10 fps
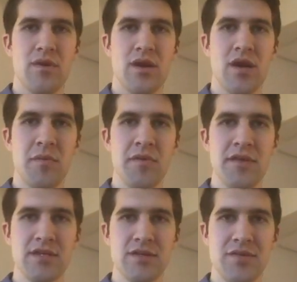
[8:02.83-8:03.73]
couple
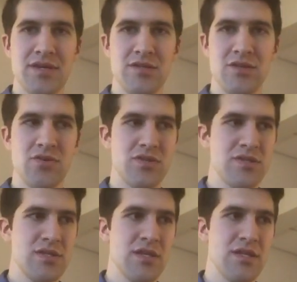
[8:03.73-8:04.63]
things that we can do just
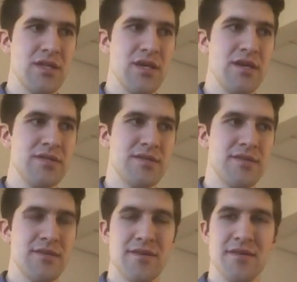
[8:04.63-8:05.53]
to get this
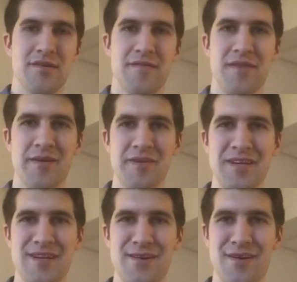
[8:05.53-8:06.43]
very
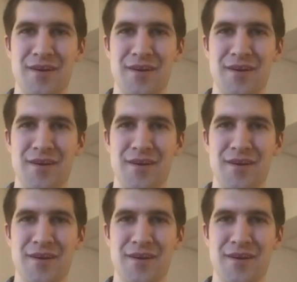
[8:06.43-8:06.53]
beginning